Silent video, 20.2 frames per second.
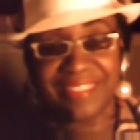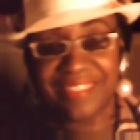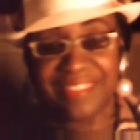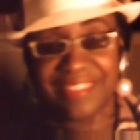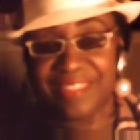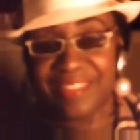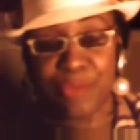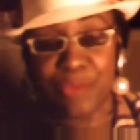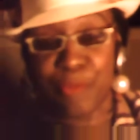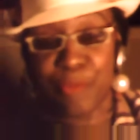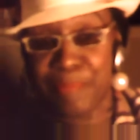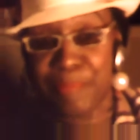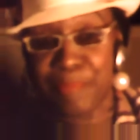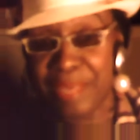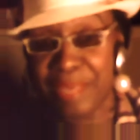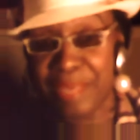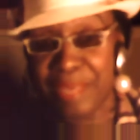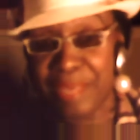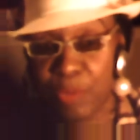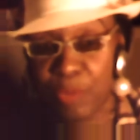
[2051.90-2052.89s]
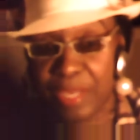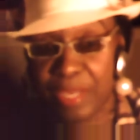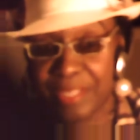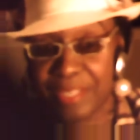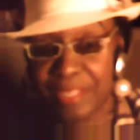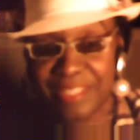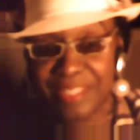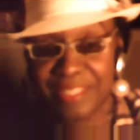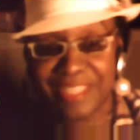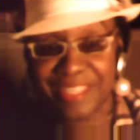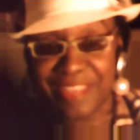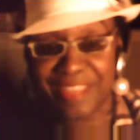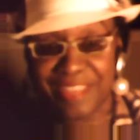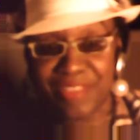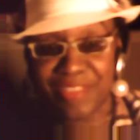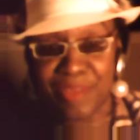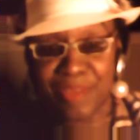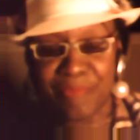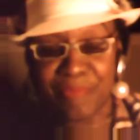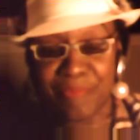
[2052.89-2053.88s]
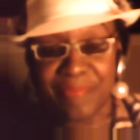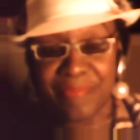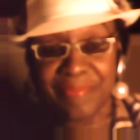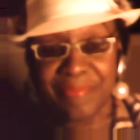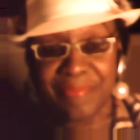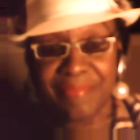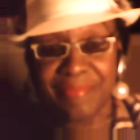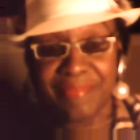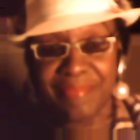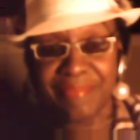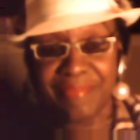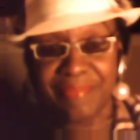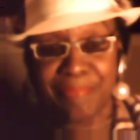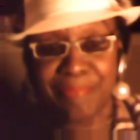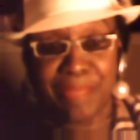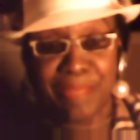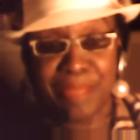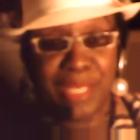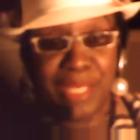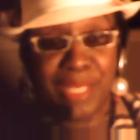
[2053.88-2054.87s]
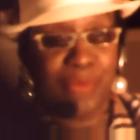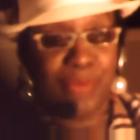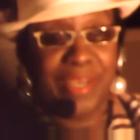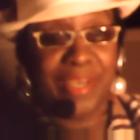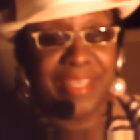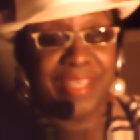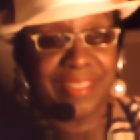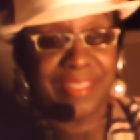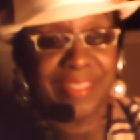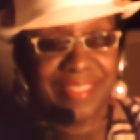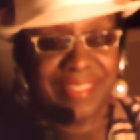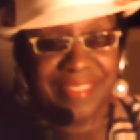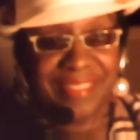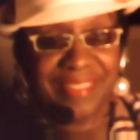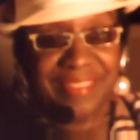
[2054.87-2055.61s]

There were many ways to get them, many ways.